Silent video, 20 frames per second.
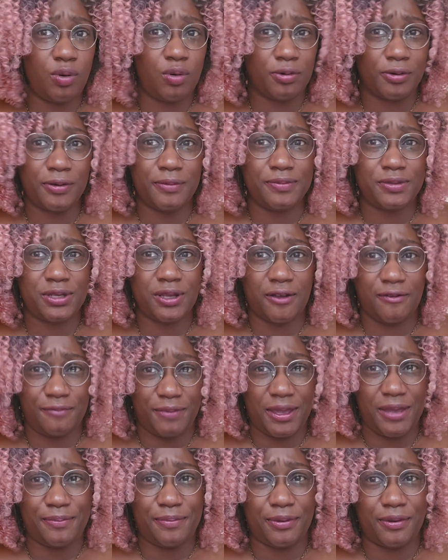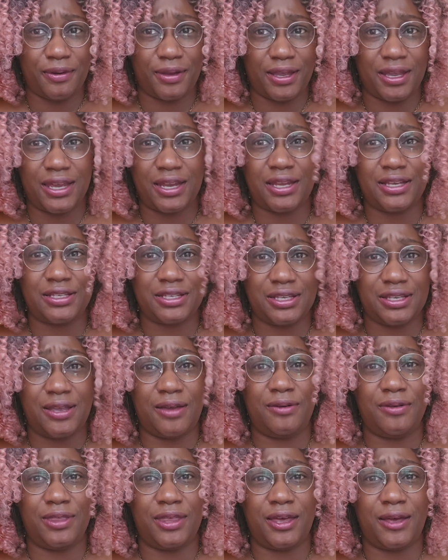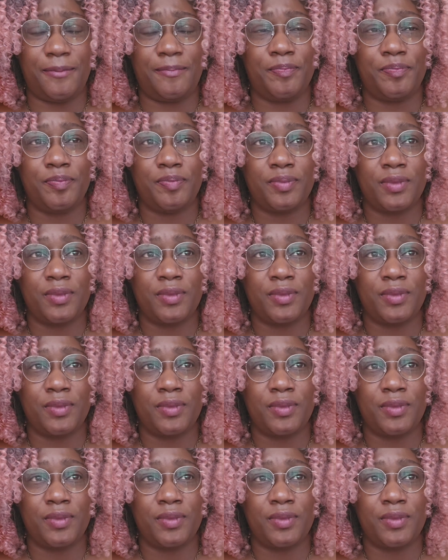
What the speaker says: groups of people and getting to know them.